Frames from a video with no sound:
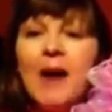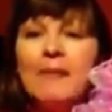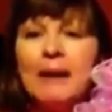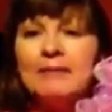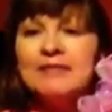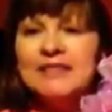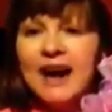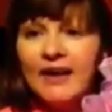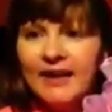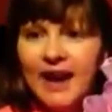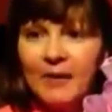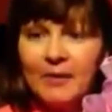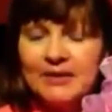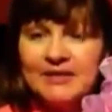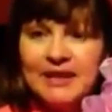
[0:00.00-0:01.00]
I'm sorry
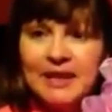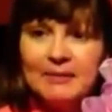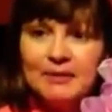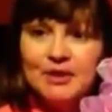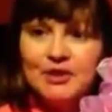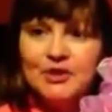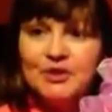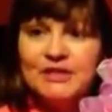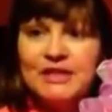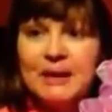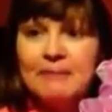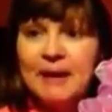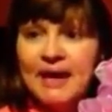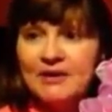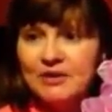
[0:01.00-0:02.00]
I wasn't able to do a
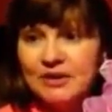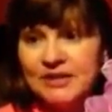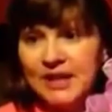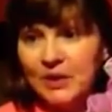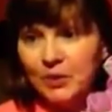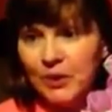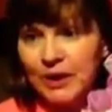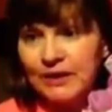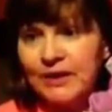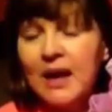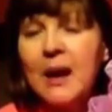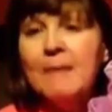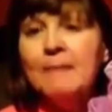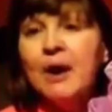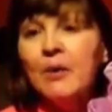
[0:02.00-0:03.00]
St. Patrick's Day wreath,
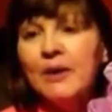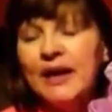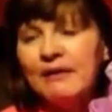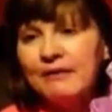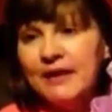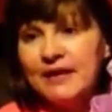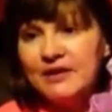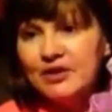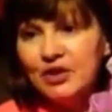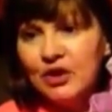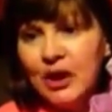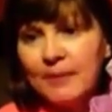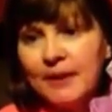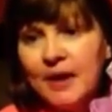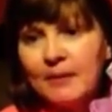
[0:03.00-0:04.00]
but we have Easter
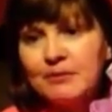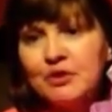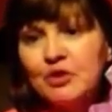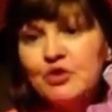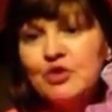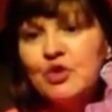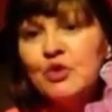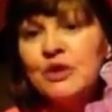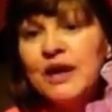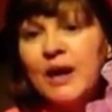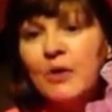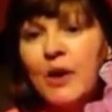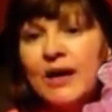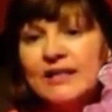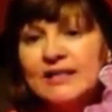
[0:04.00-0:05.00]
coming up so soon, and
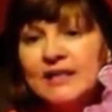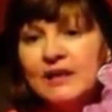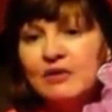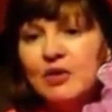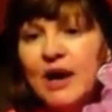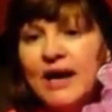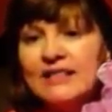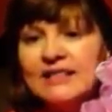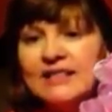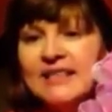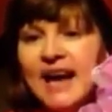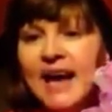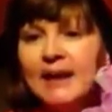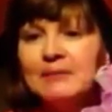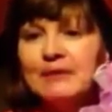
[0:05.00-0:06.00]
I wanted to give you guys the
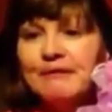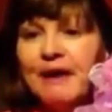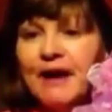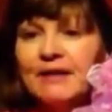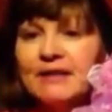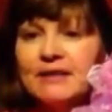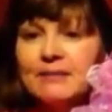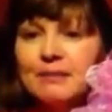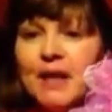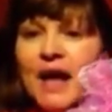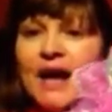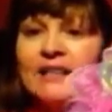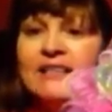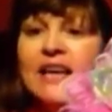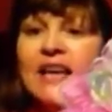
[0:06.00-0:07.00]
time to find the
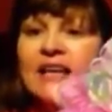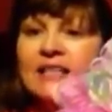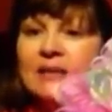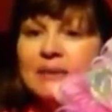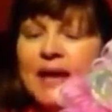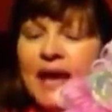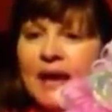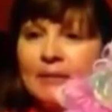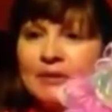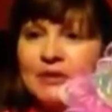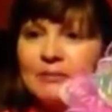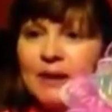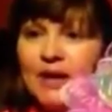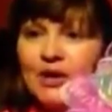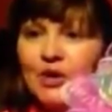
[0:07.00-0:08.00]
supplies to be able
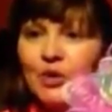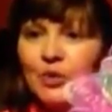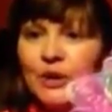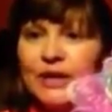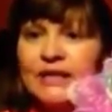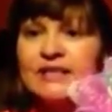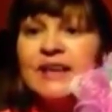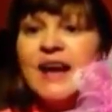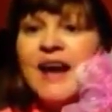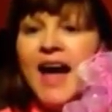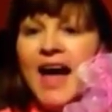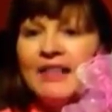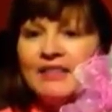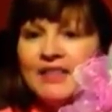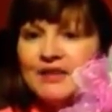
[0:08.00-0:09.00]
to make your wreaths.
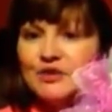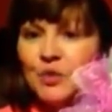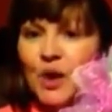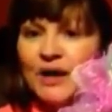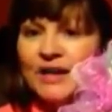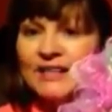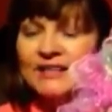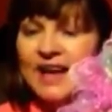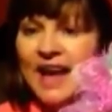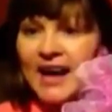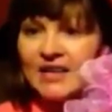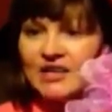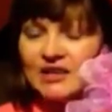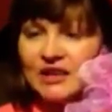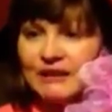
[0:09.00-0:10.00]
And this one is
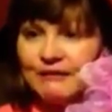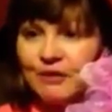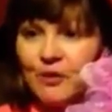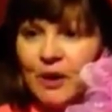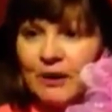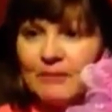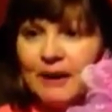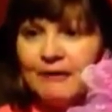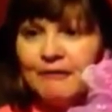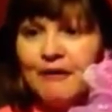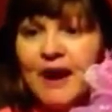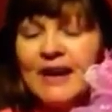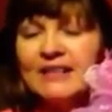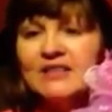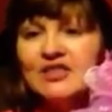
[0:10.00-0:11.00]
actually for one of my
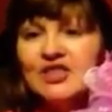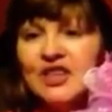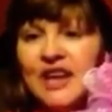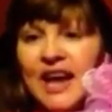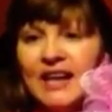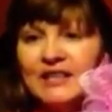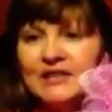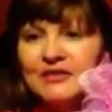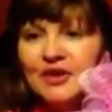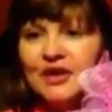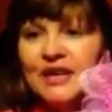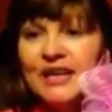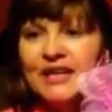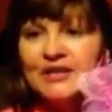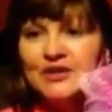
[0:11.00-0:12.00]
friends. She asked for
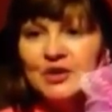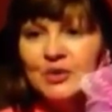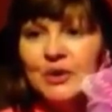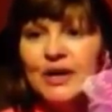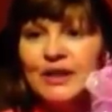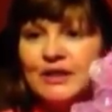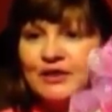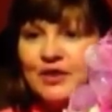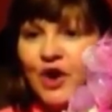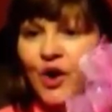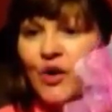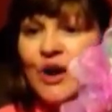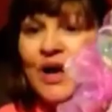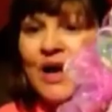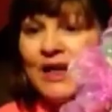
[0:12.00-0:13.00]
an Easter wreath,
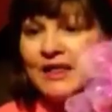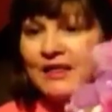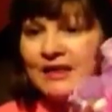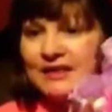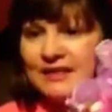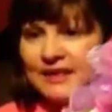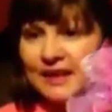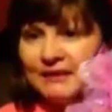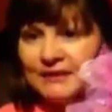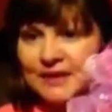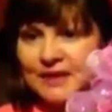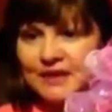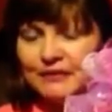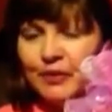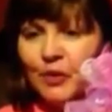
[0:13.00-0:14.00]
so this gift
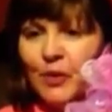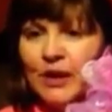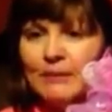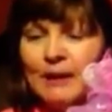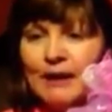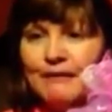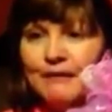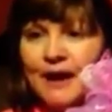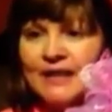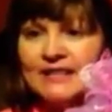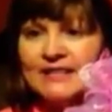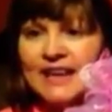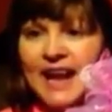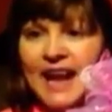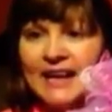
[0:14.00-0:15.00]
is for one of my
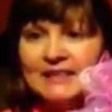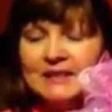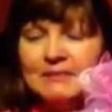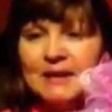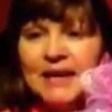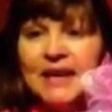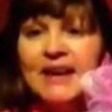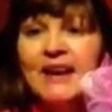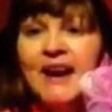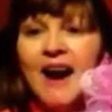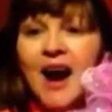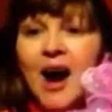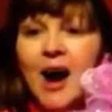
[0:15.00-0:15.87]
friends that asked me